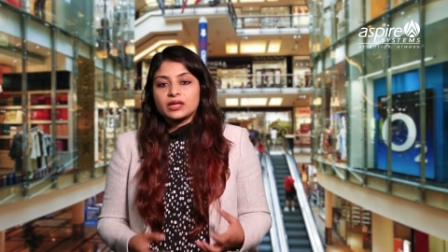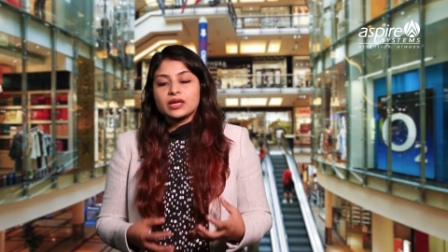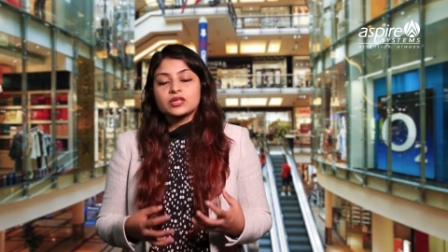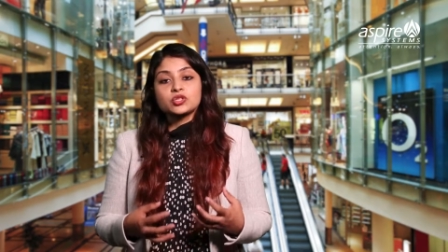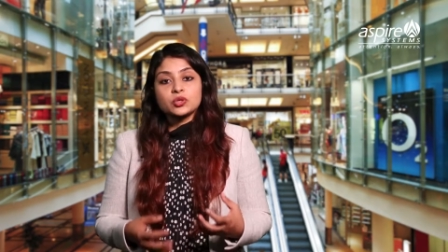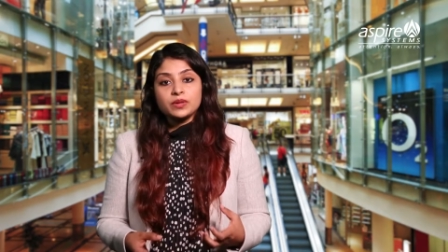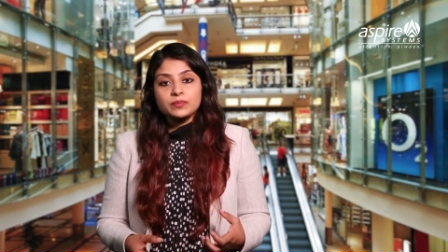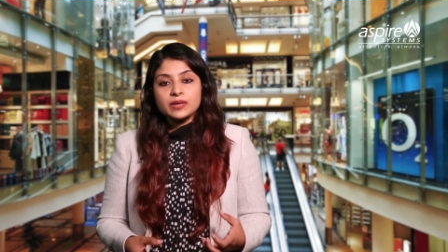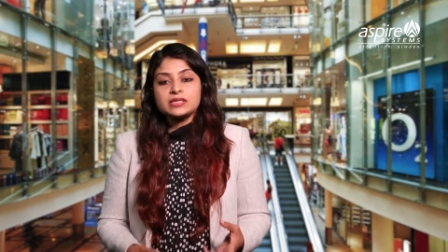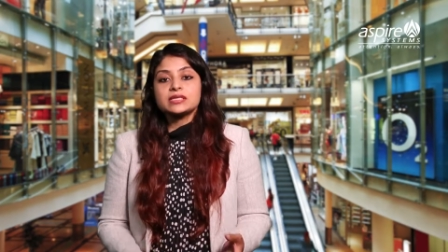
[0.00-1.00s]
it should be
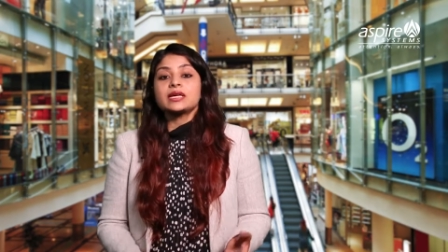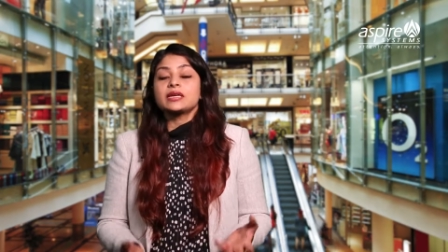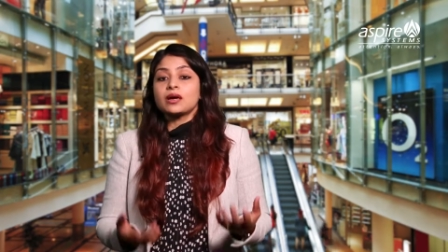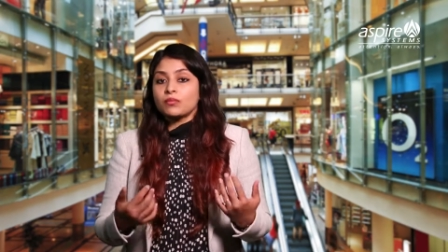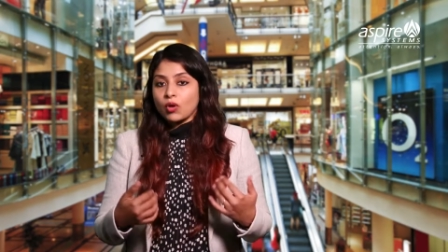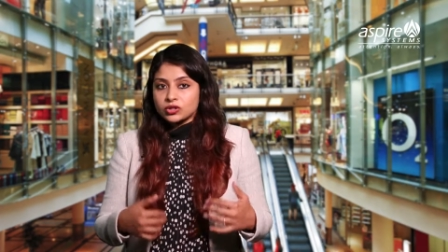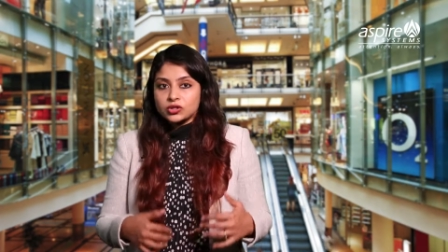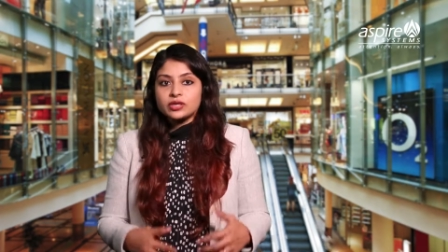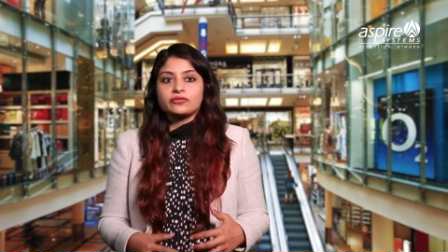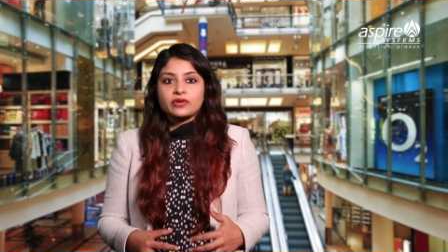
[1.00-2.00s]
built in a
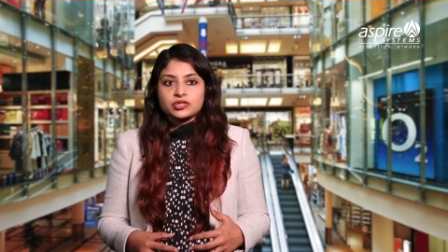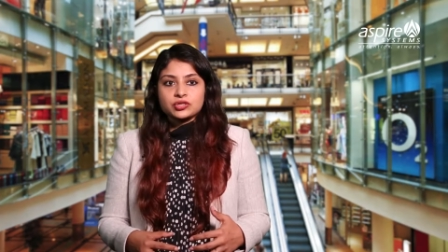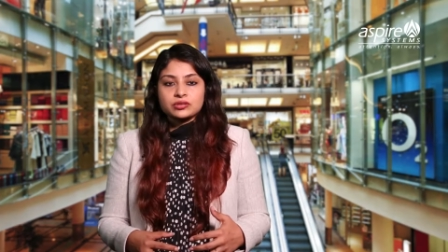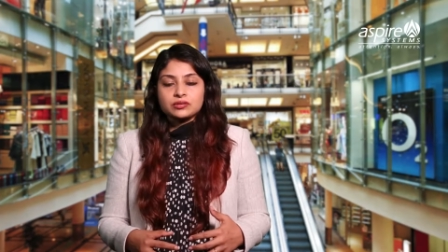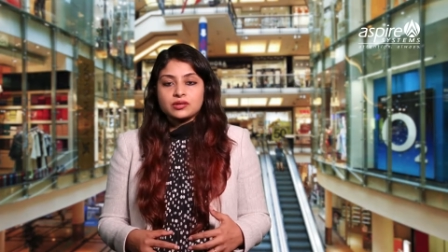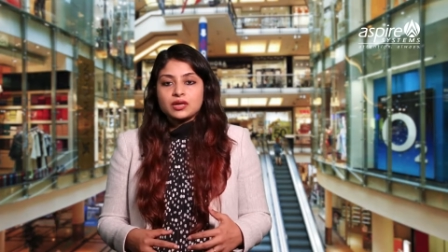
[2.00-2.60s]
modular fashion